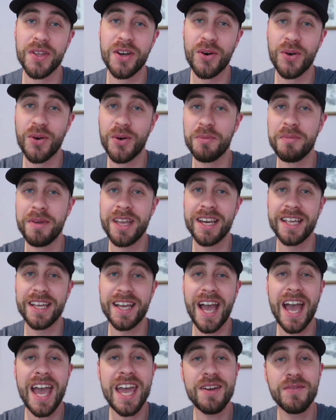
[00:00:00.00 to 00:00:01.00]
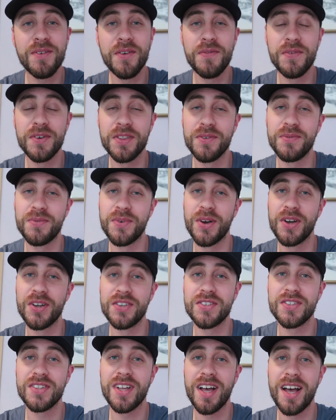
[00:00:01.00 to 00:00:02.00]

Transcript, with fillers: They're all meeting Ava for the first